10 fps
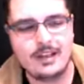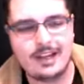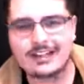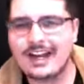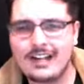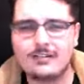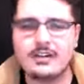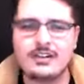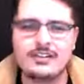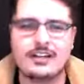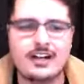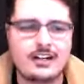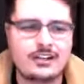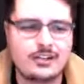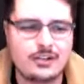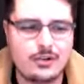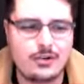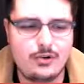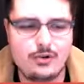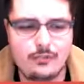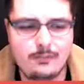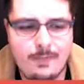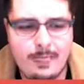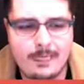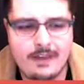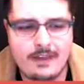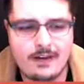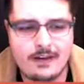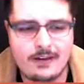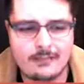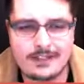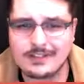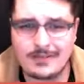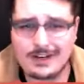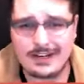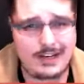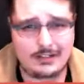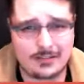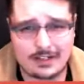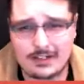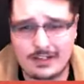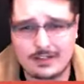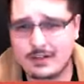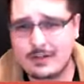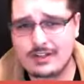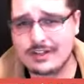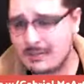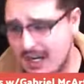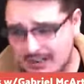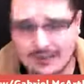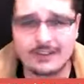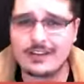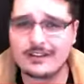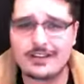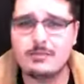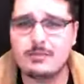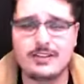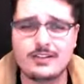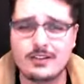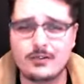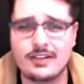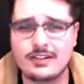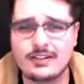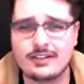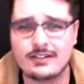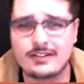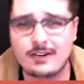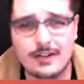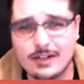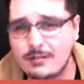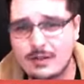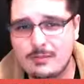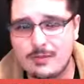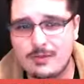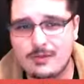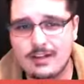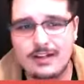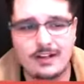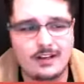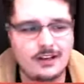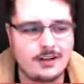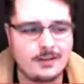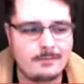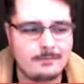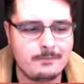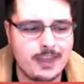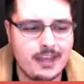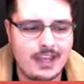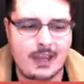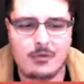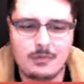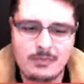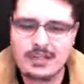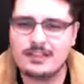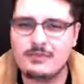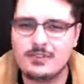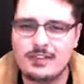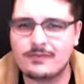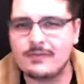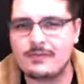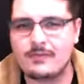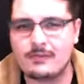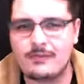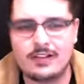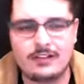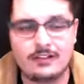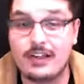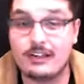And Kylo Ren is a character who is very angry. He's always smashing things up. He's always hurting people. And what makes him different from a villain like